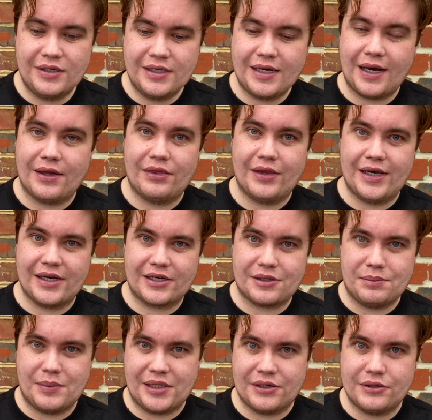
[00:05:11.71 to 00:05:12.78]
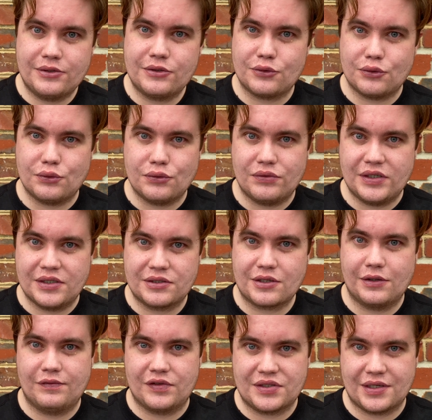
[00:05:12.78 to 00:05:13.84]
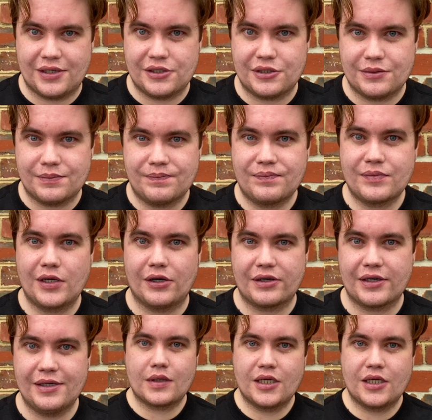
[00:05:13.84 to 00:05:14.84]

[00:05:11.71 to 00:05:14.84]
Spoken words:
and they're committed to this conversation, okay?